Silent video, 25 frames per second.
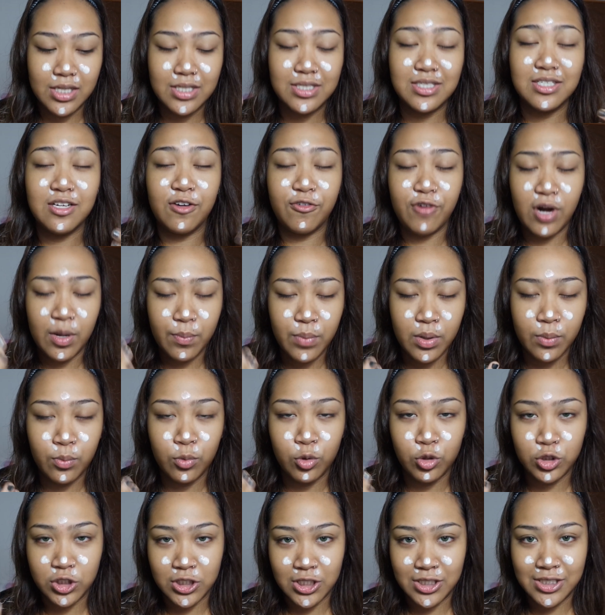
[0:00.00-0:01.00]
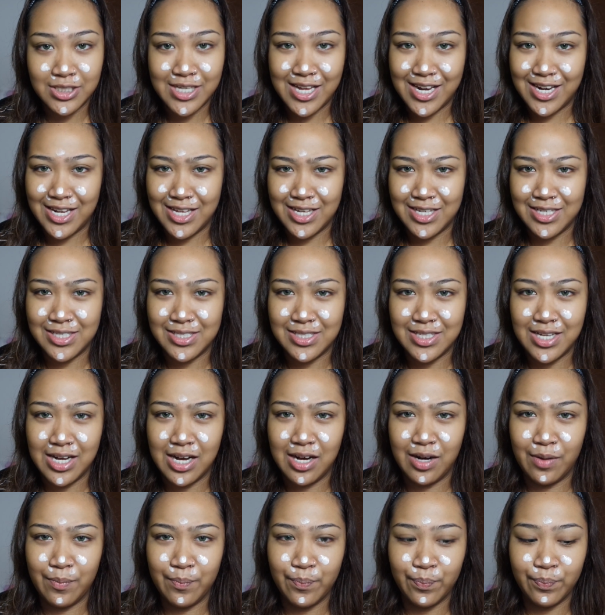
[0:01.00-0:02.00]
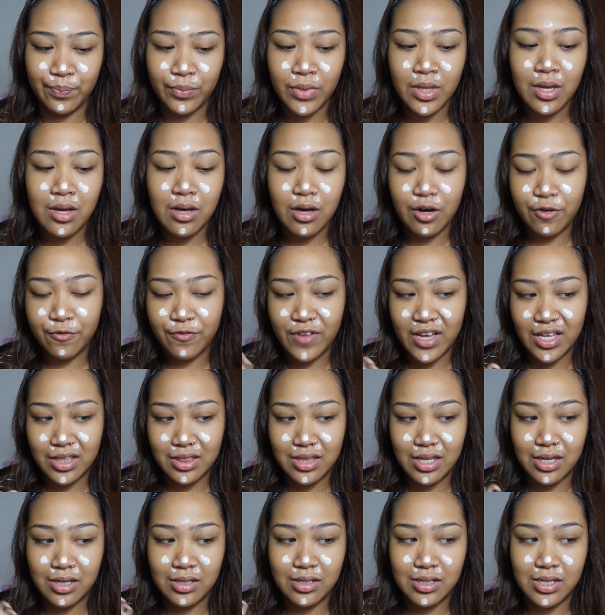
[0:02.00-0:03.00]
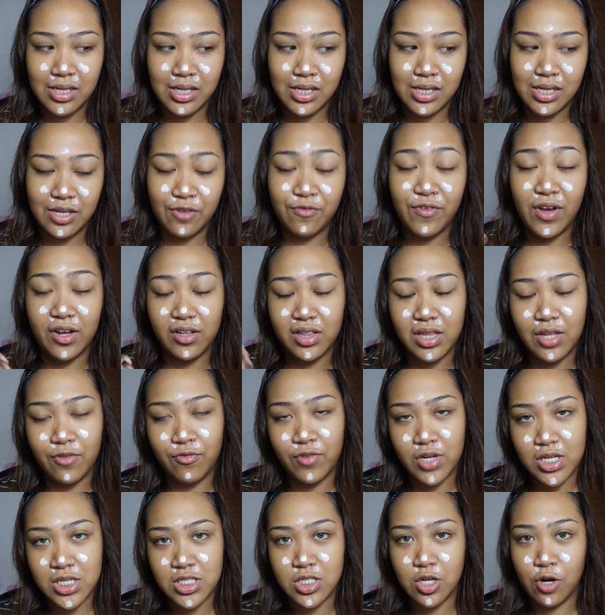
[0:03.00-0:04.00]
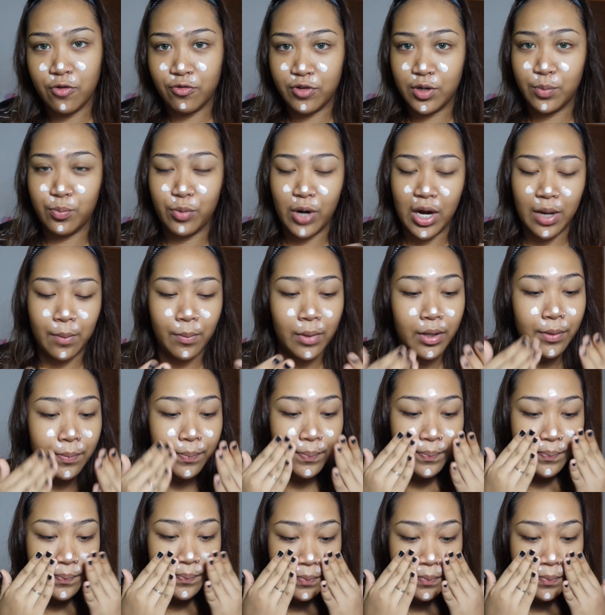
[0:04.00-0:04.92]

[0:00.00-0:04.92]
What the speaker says: It's the rubbing motion that is affecting the effectiveness of the primer.